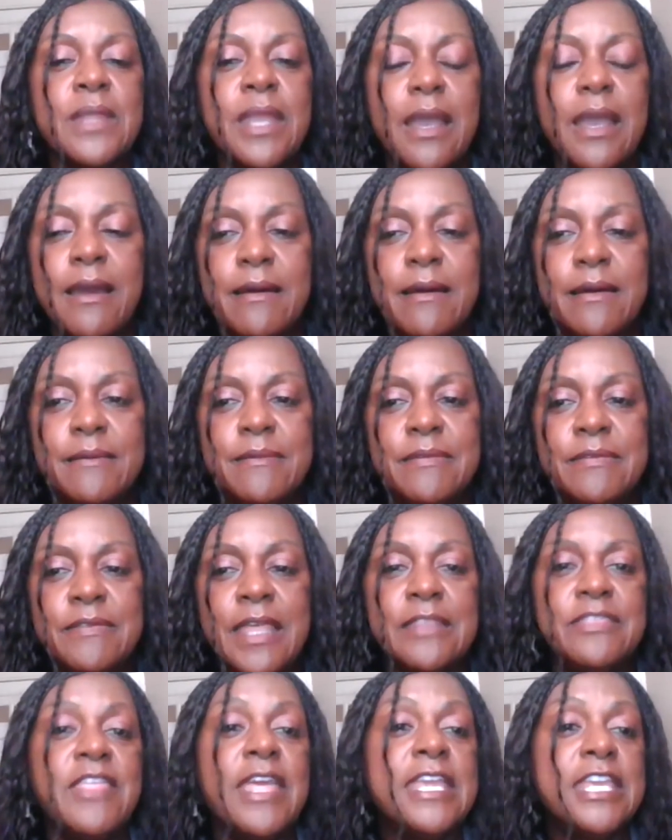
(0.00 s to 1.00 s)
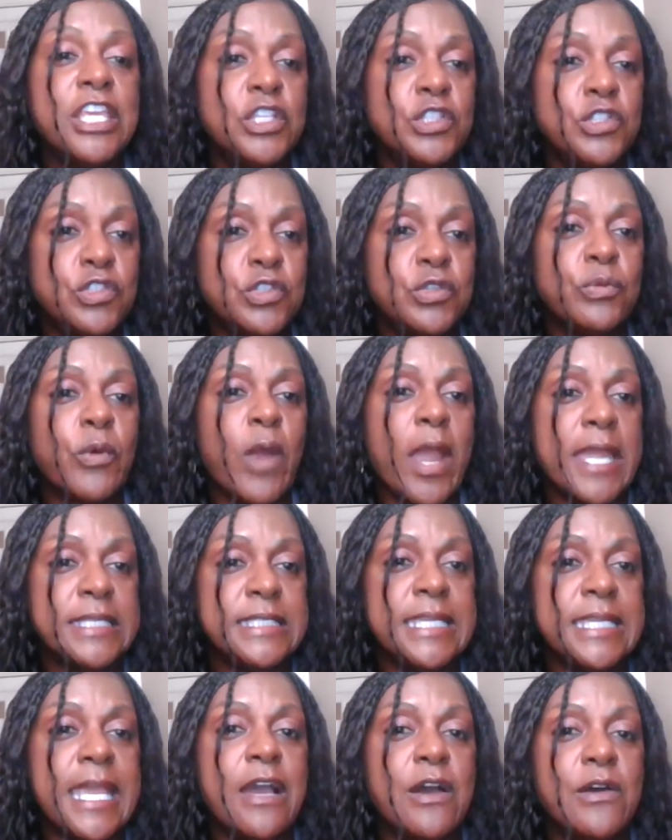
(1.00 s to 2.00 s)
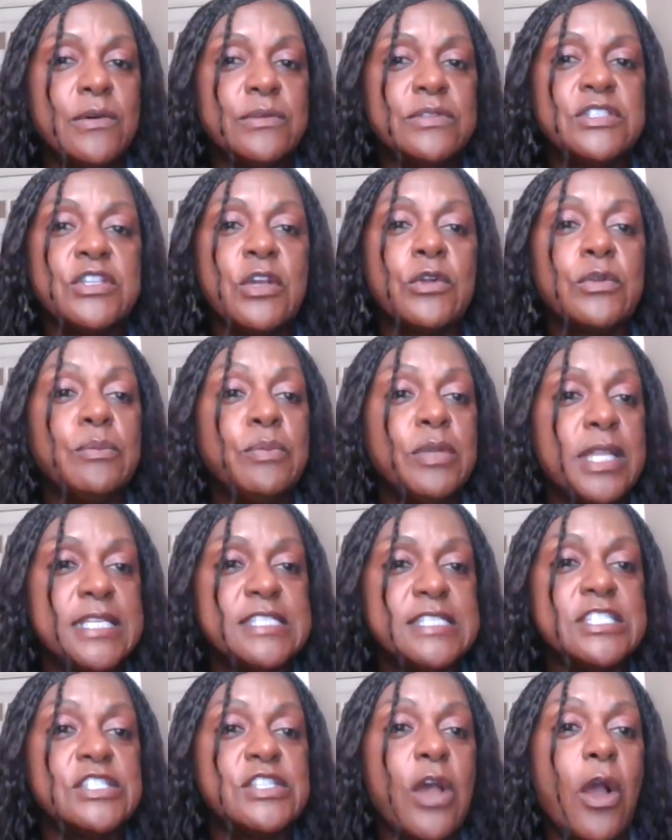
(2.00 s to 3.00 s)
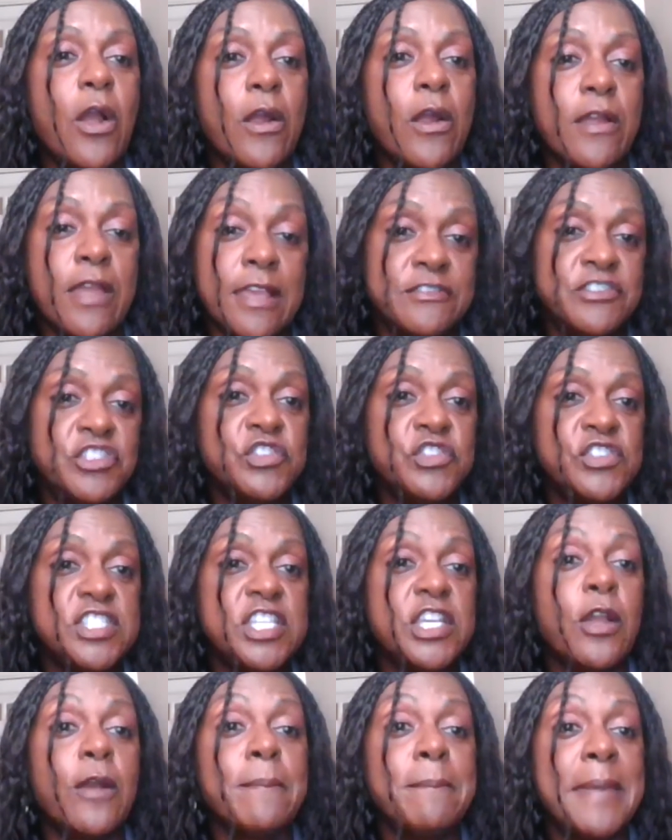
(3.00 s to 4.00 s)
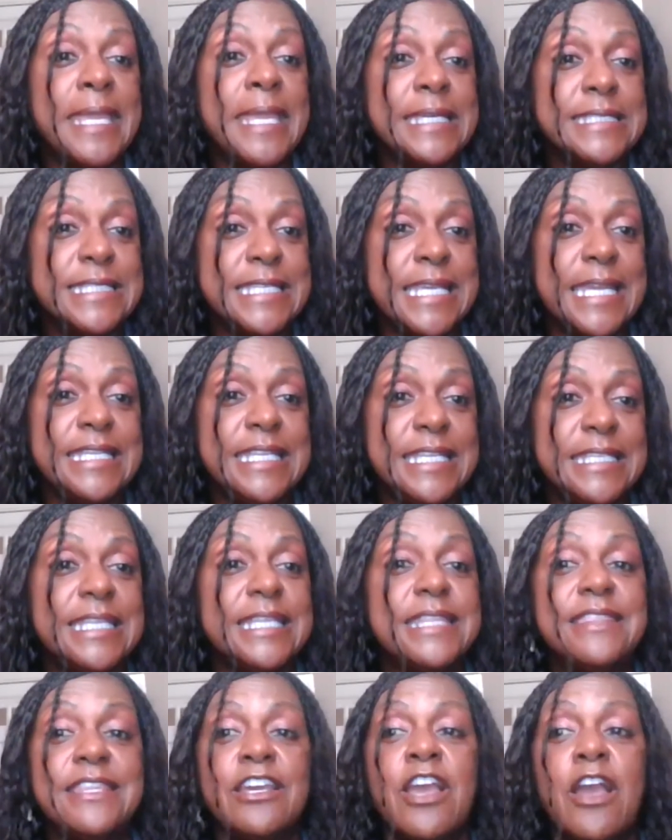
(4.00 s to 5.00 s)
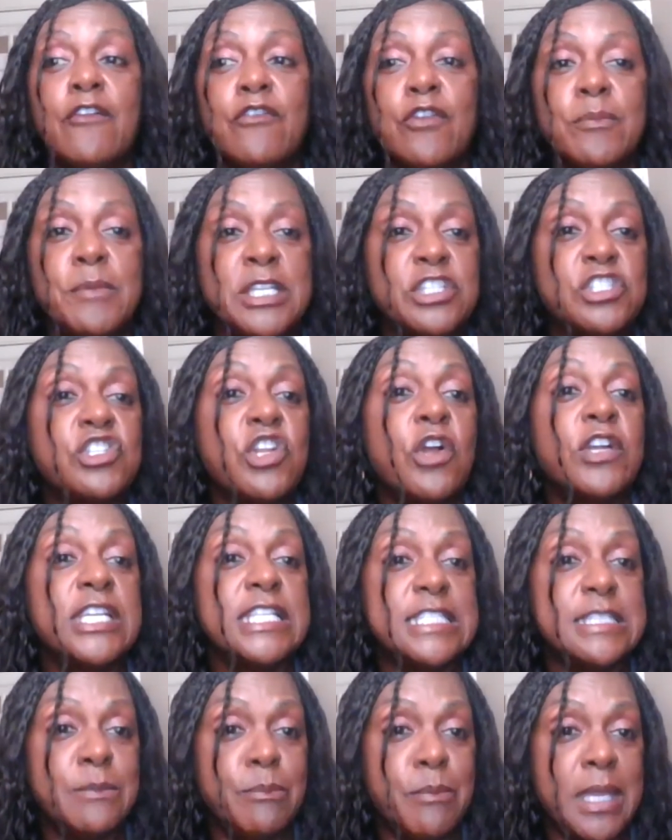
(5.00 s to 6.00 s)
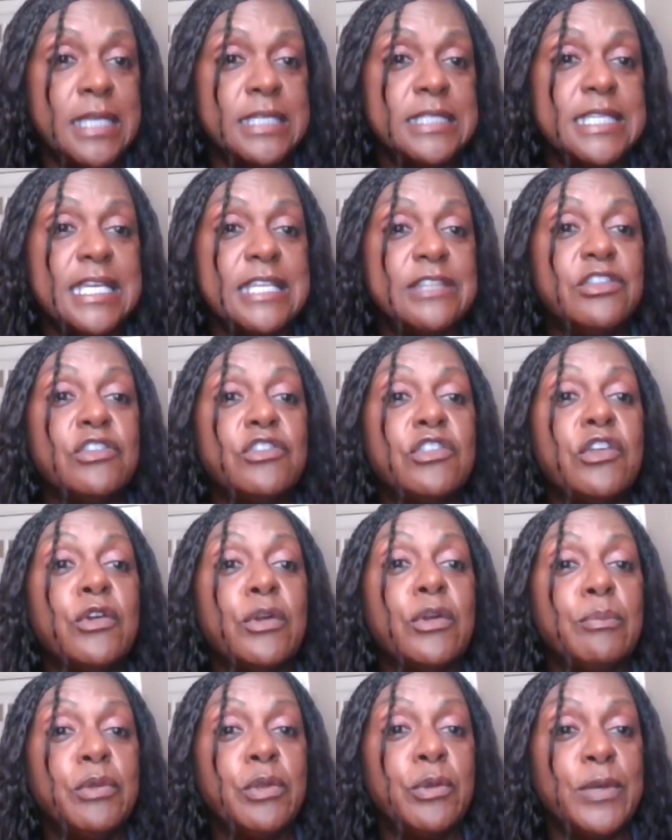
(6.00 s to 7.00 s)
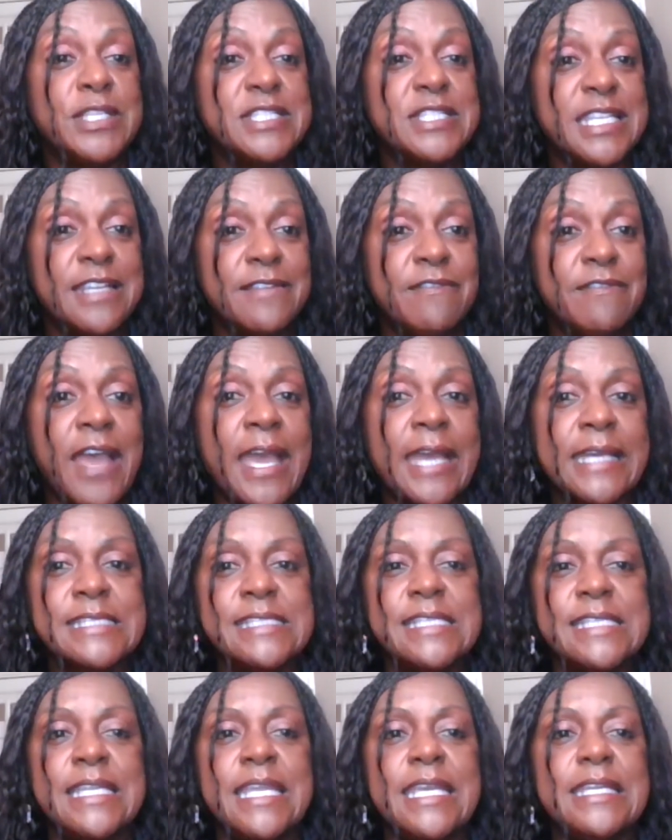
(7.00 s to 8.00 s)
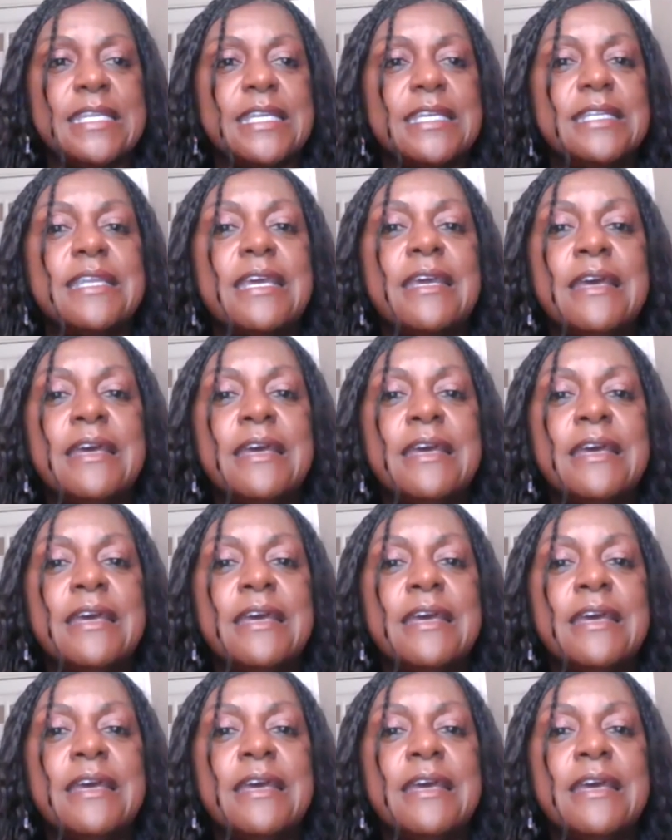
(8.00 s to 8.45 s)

That they can do right now. Certain places are, as you see, are mandating it. The government's starting to mandate that their employees get vaccinated.